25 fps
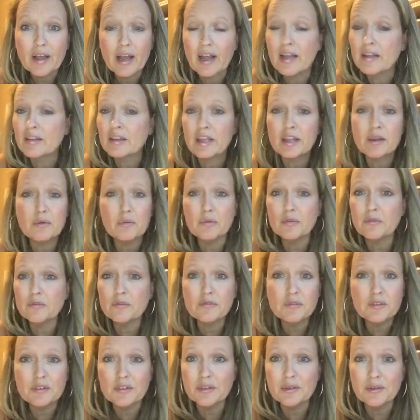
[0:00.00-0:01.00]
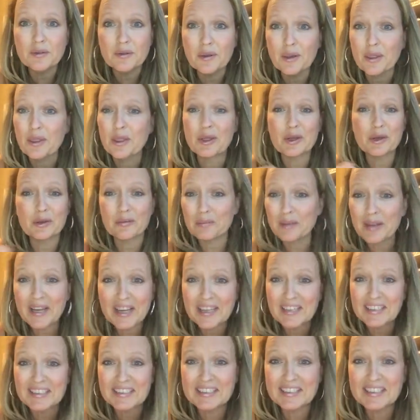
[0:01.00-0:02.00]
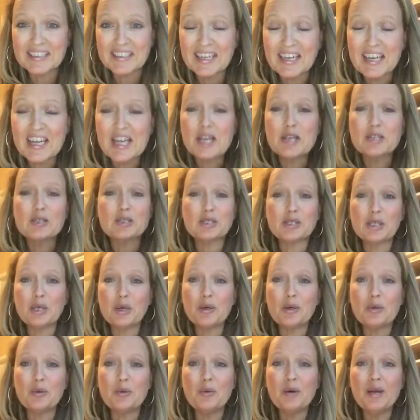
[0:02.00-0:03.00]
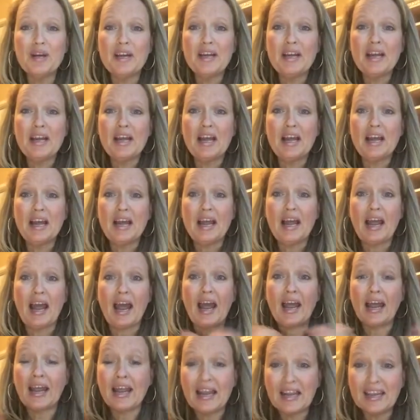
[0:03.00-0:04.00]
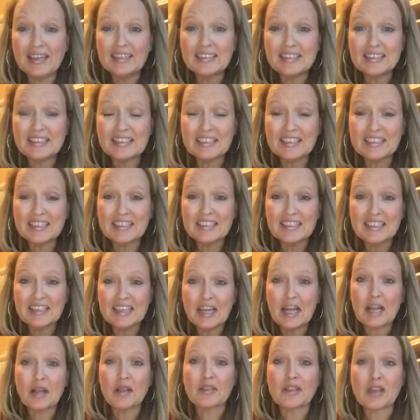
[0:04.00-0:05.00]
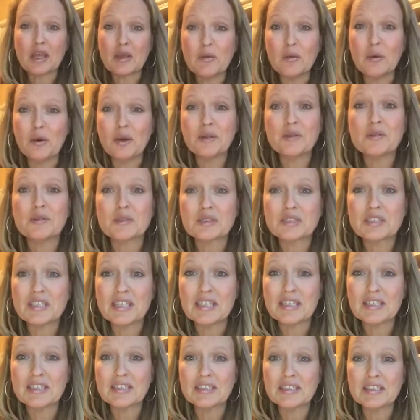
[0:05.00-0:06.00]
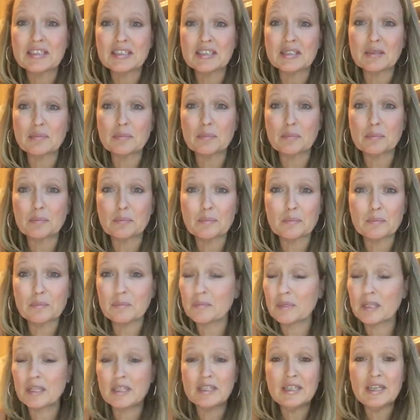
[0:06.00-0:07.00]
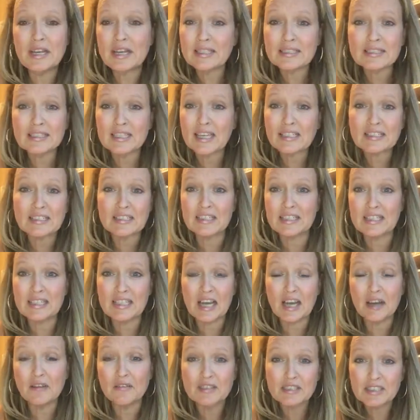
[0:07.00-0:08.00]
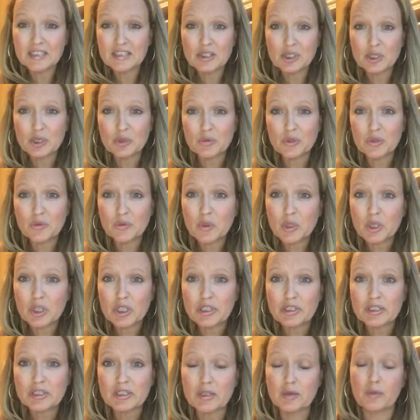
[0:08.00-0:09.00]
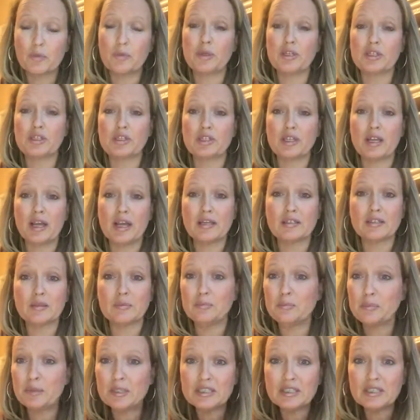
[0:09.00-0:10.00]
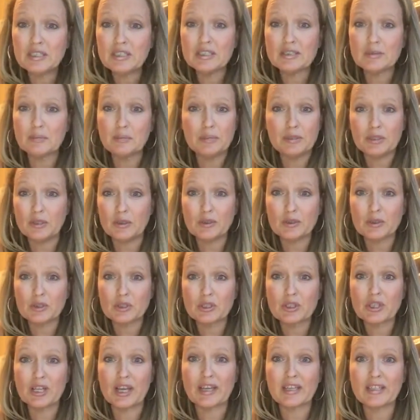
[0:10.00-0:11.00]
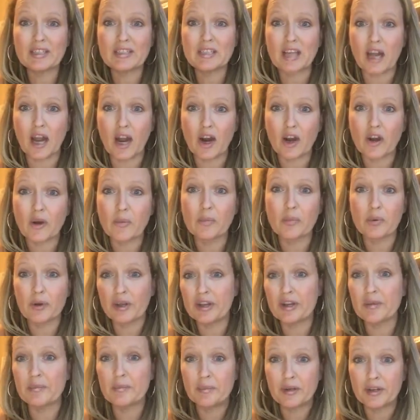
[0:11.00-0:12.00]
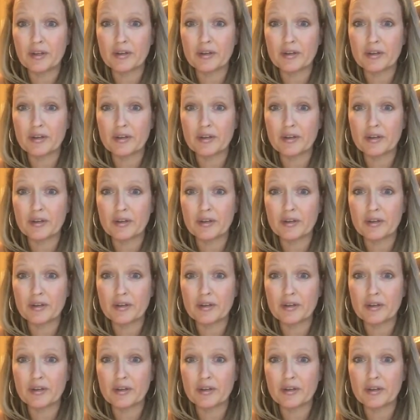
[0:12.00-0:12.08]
and they will feel their best. So, and they will understand the necessity of essential rewards, which as a business builder, that is our bread and